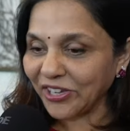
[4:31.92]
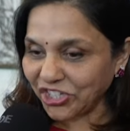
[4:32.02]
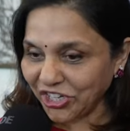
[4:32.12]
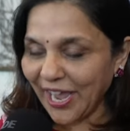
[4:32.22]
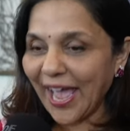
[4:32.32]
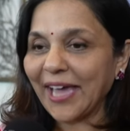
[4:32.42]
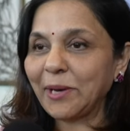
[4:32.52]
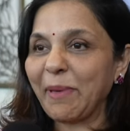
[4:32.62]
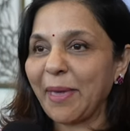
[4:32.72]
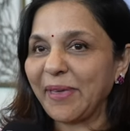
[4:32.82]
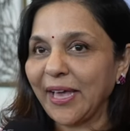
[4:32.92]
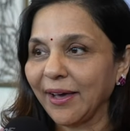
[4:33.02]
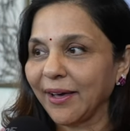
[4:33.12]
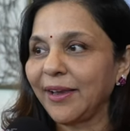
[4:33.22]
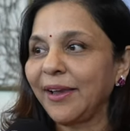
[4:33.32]
she had a baby
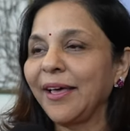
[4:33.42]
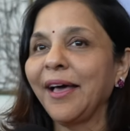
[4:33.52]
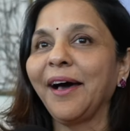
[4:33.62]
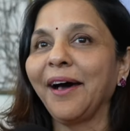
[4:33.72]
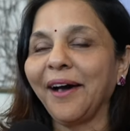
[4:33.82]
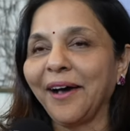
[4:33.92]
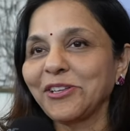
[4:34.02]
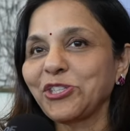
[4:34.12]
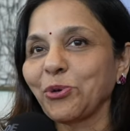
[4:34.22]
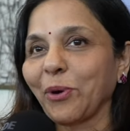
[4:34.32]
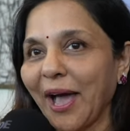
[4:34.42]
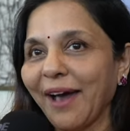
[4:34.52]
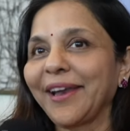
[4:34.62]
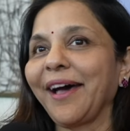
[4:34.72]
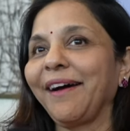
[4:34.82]
girl. Yes. So
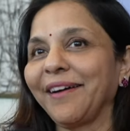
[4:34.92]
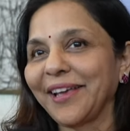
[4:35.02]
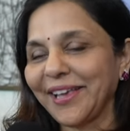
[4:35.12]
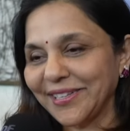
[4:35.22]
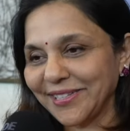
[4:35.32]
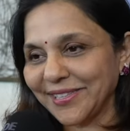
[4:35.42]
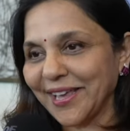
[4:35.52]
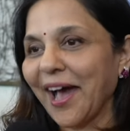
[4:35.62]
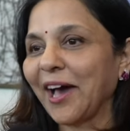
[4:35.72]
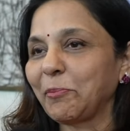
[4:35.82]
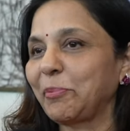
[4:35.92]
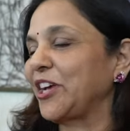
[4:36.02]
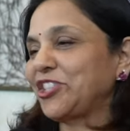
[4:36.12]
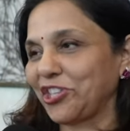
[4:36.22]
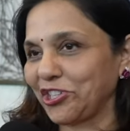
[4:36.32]
Kara is our
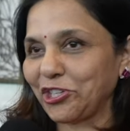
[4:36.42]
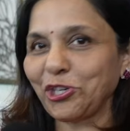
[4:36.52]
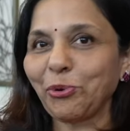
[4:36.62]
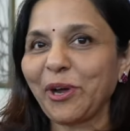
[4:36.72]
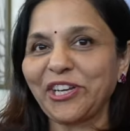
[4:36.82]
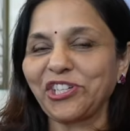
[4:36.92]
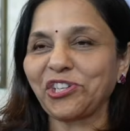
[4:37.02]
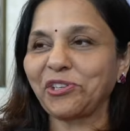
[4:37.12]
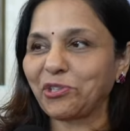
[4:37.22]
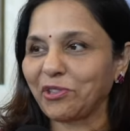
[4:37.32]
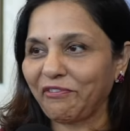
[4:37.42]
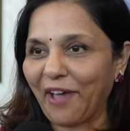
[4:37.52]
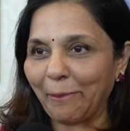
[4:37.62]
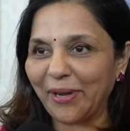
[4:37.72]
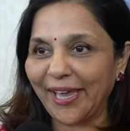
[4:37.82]
precious new addition to the
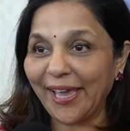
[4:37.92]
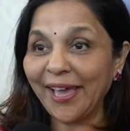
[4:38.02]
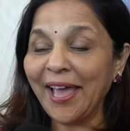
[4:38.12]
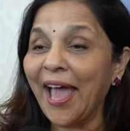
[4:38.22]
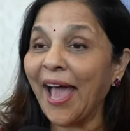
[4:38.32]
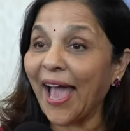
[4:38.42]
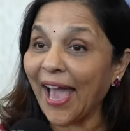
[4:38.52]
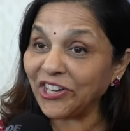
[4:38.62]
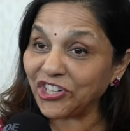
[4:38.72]
family. And